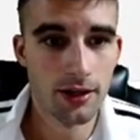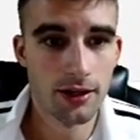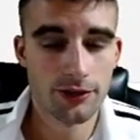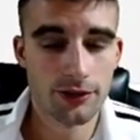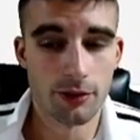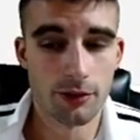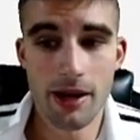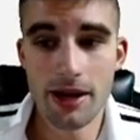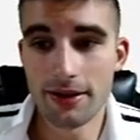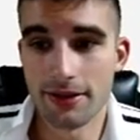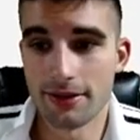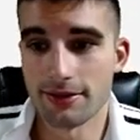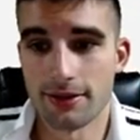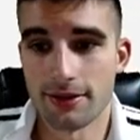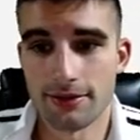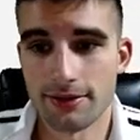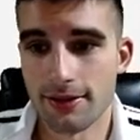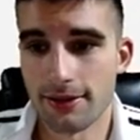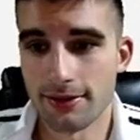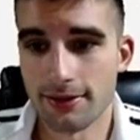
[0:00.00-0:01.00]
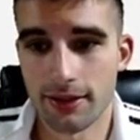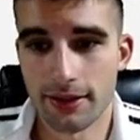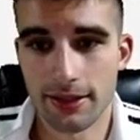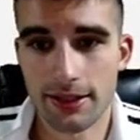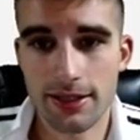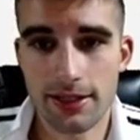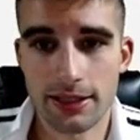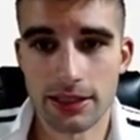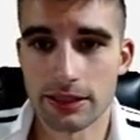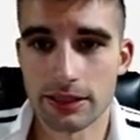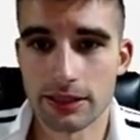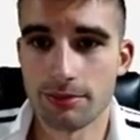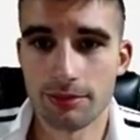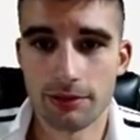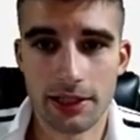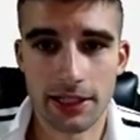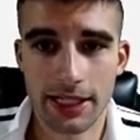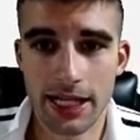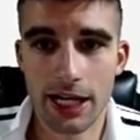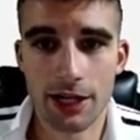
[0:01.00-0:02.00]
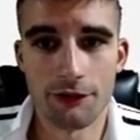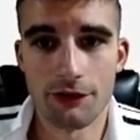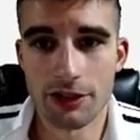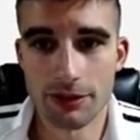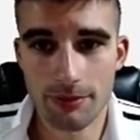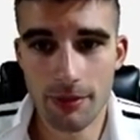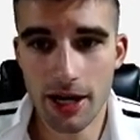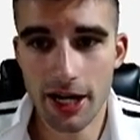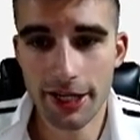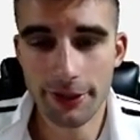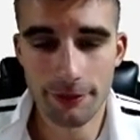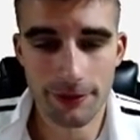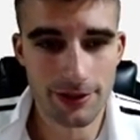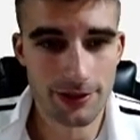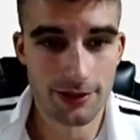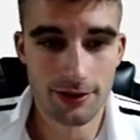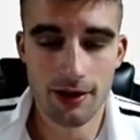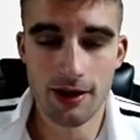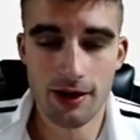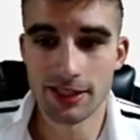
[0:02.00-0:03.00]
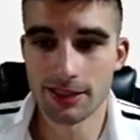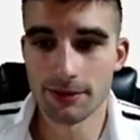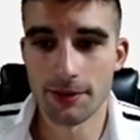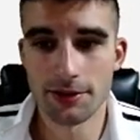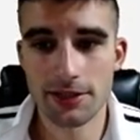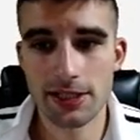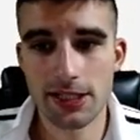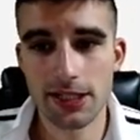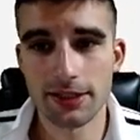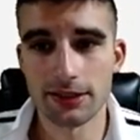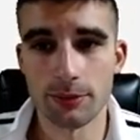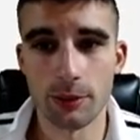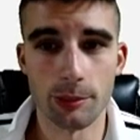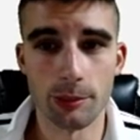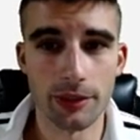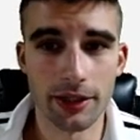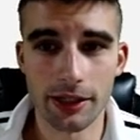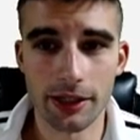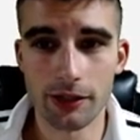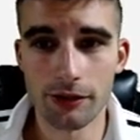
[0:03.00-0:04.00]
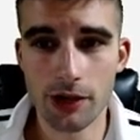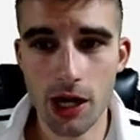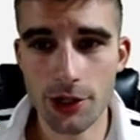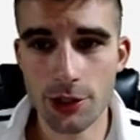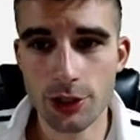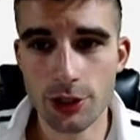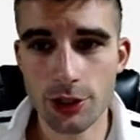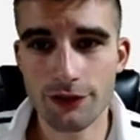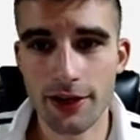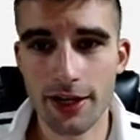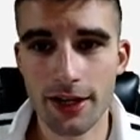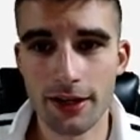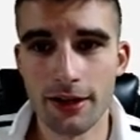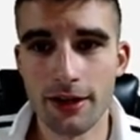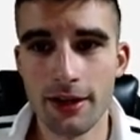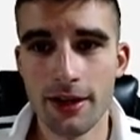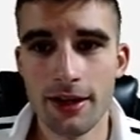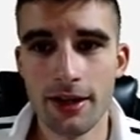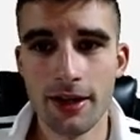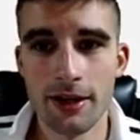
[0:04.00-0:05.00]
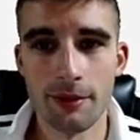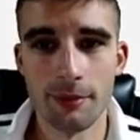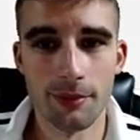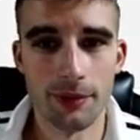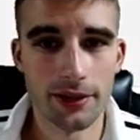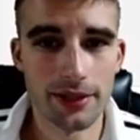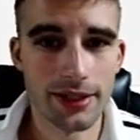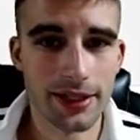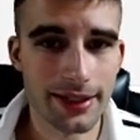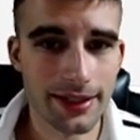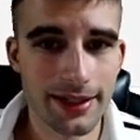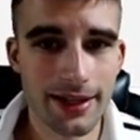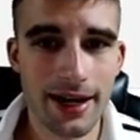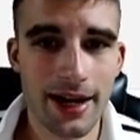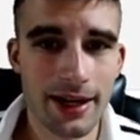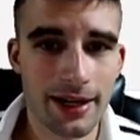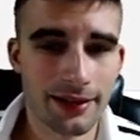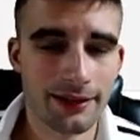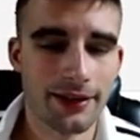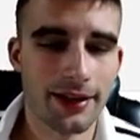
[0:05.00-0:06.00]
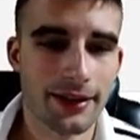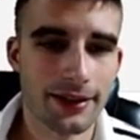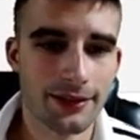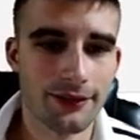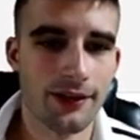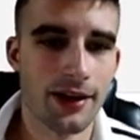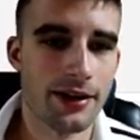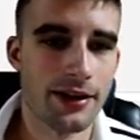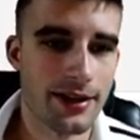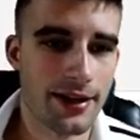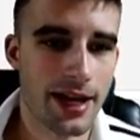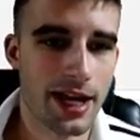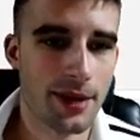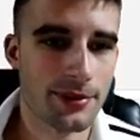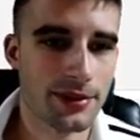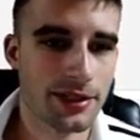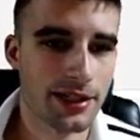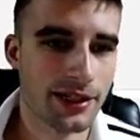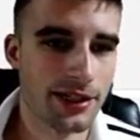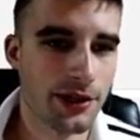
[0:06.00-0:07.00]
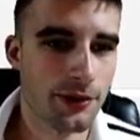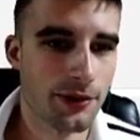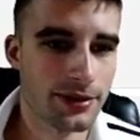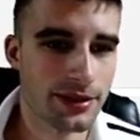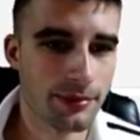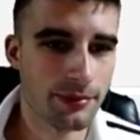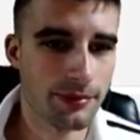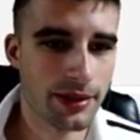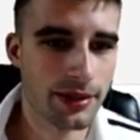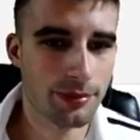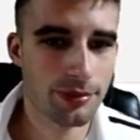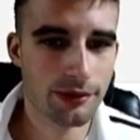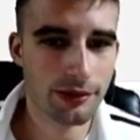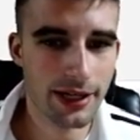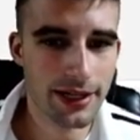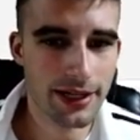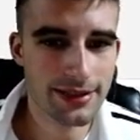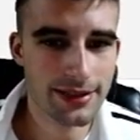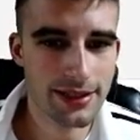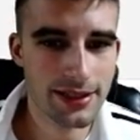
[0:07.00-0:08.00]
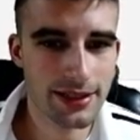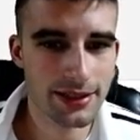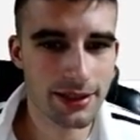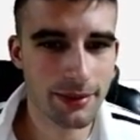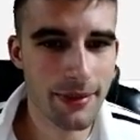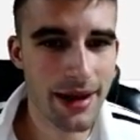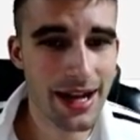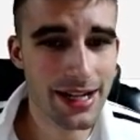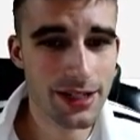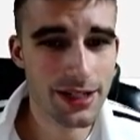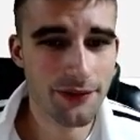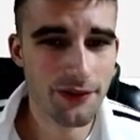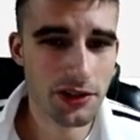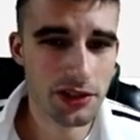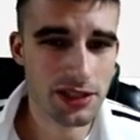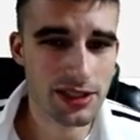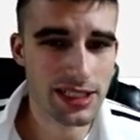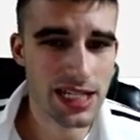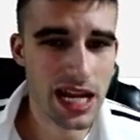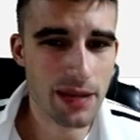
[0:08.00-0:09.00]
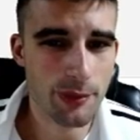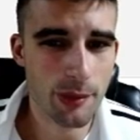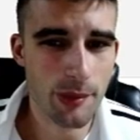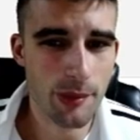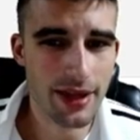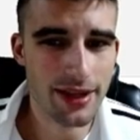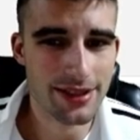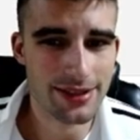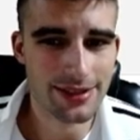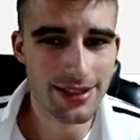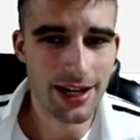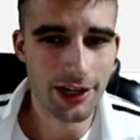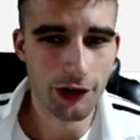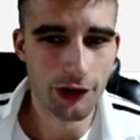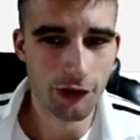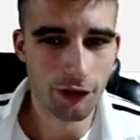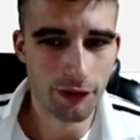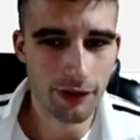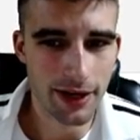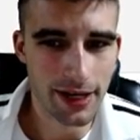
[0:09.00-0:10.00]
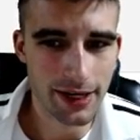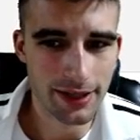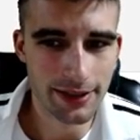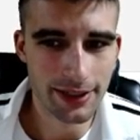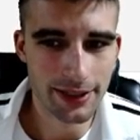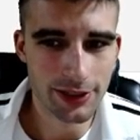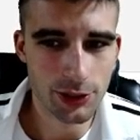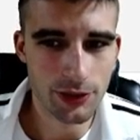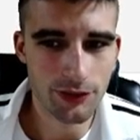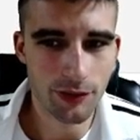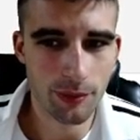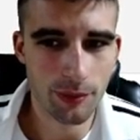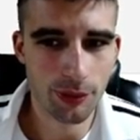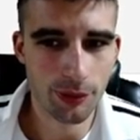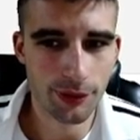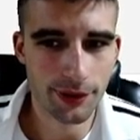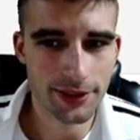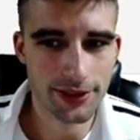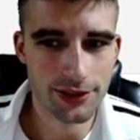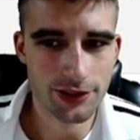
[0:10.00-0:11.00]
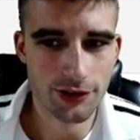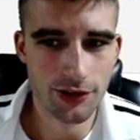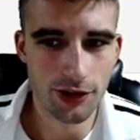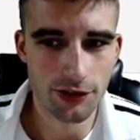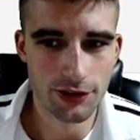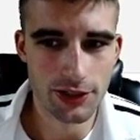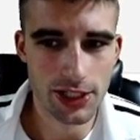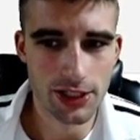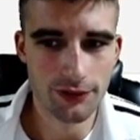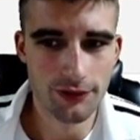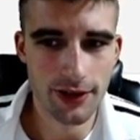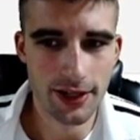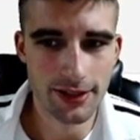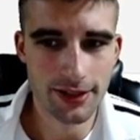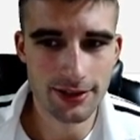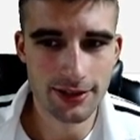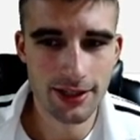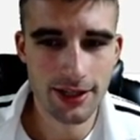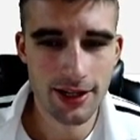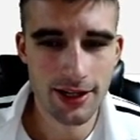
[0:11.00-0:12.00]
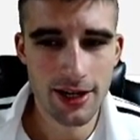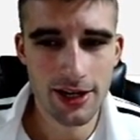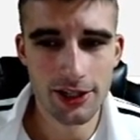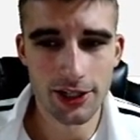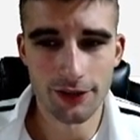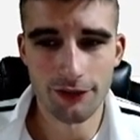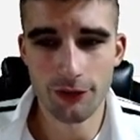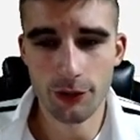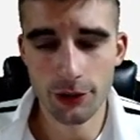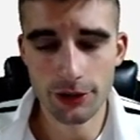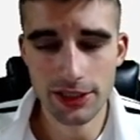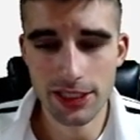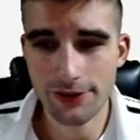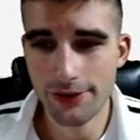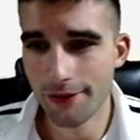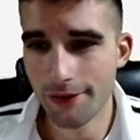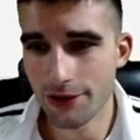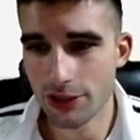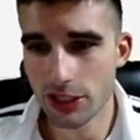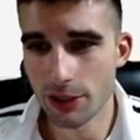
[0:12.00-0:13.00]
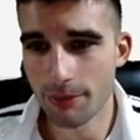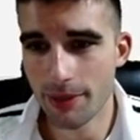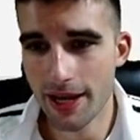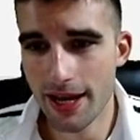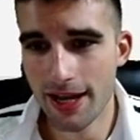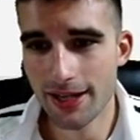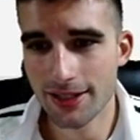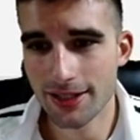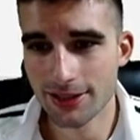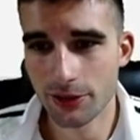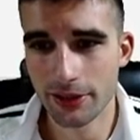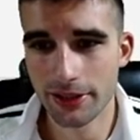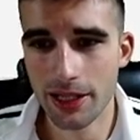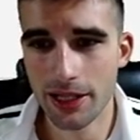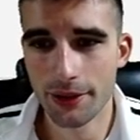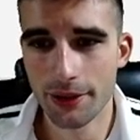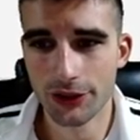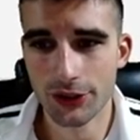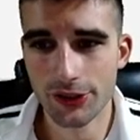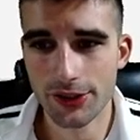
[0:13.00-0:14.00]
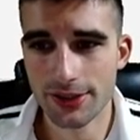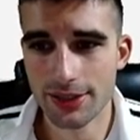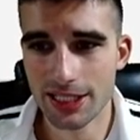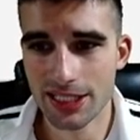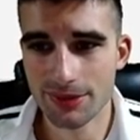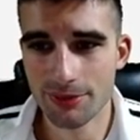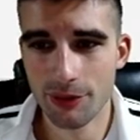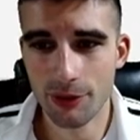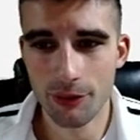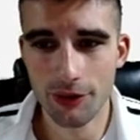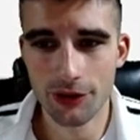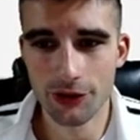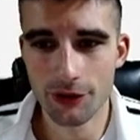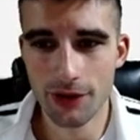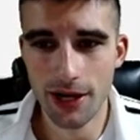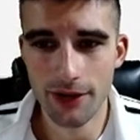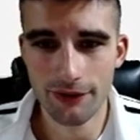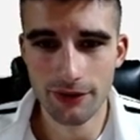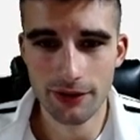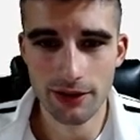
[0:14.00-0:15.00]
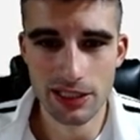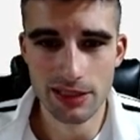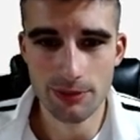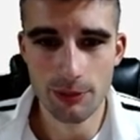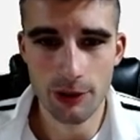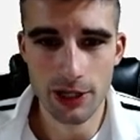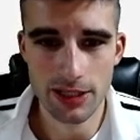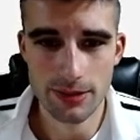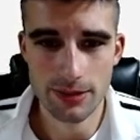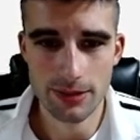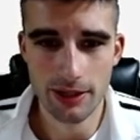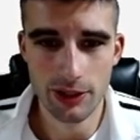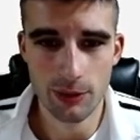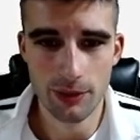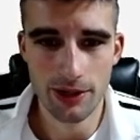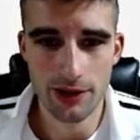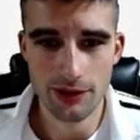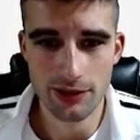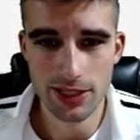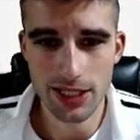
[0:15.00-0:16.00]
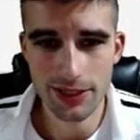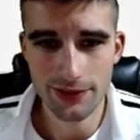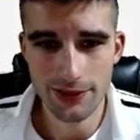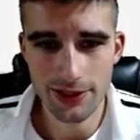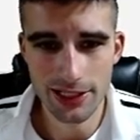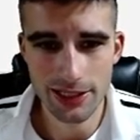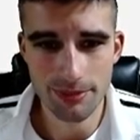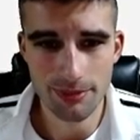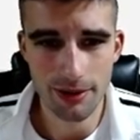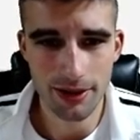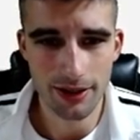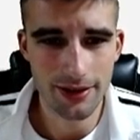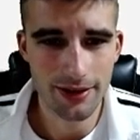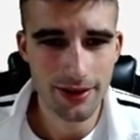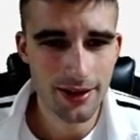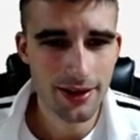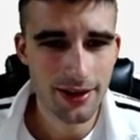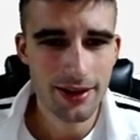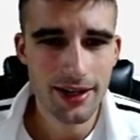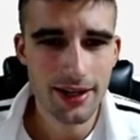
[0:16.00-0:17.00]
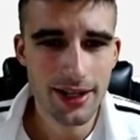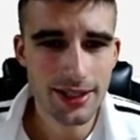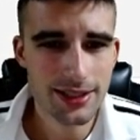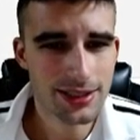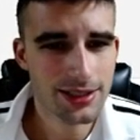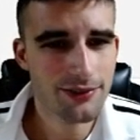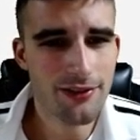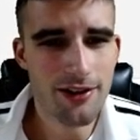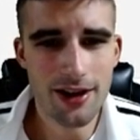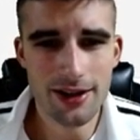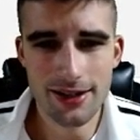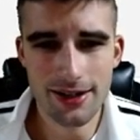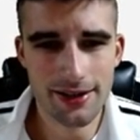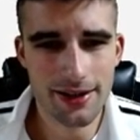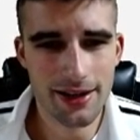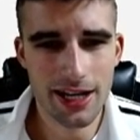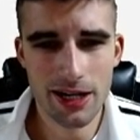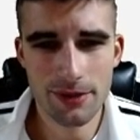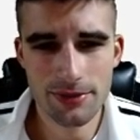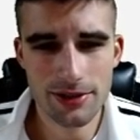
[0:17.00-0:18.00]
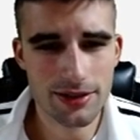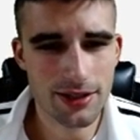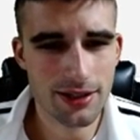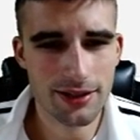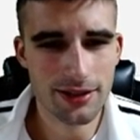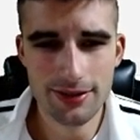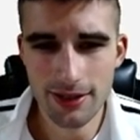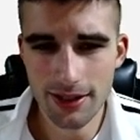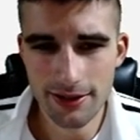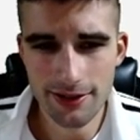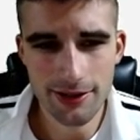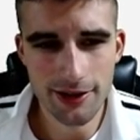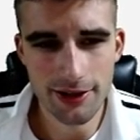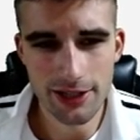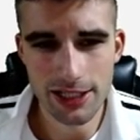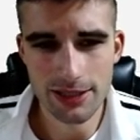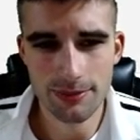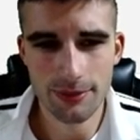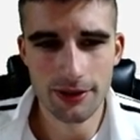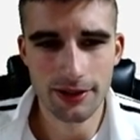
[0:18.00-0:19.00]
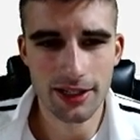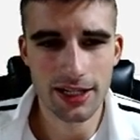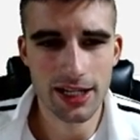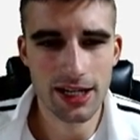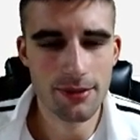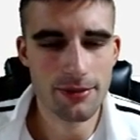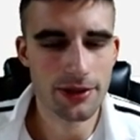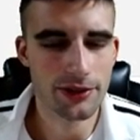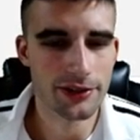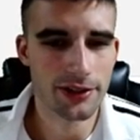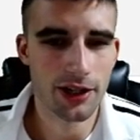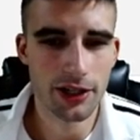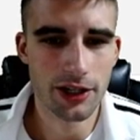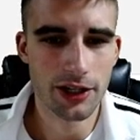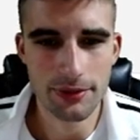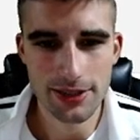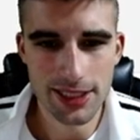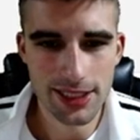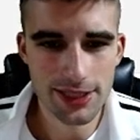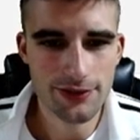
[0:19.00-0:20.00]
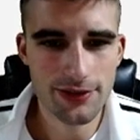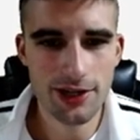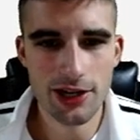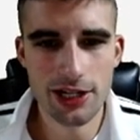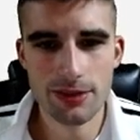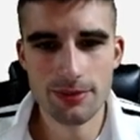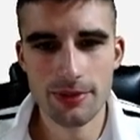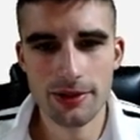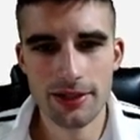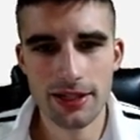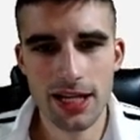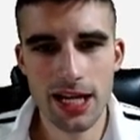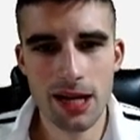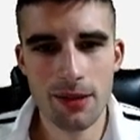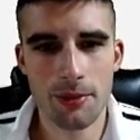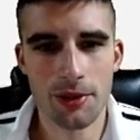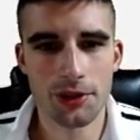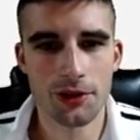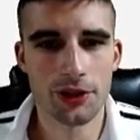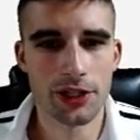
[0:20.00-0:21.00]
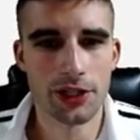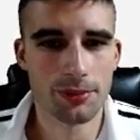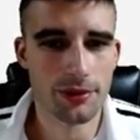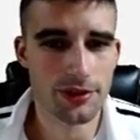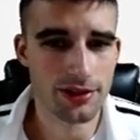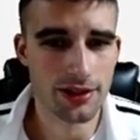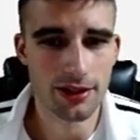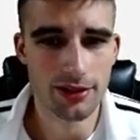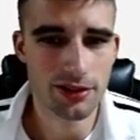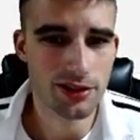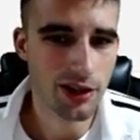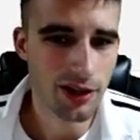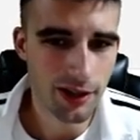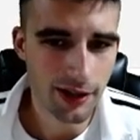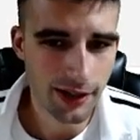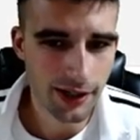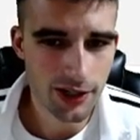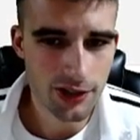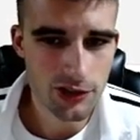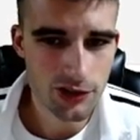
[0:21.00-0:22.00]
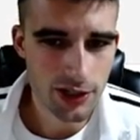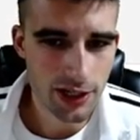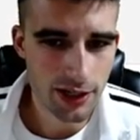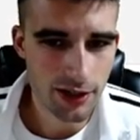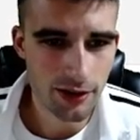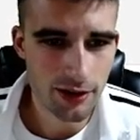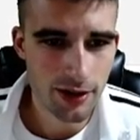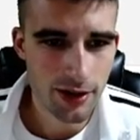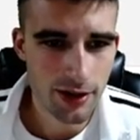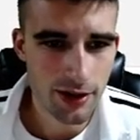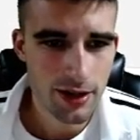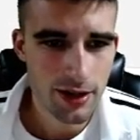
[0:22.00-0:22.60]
tremendous this season. Like, he is playing out of his mind, which is awesome to see because I'm a big Aaron Rodgers fan. But you gotta like Devontae Adams here. I know it's a bit pricey, and the matchup versus Tampa Bay is not great. They do have a pretty strong defense. They're 4th DVOA versus the pass, and only allowing 36.1 DraftKings points behind the wide receivers. But it's Devontae Adams. He's getting 10 targets per game, nearly 100 receiving yards per game, a 30% target share.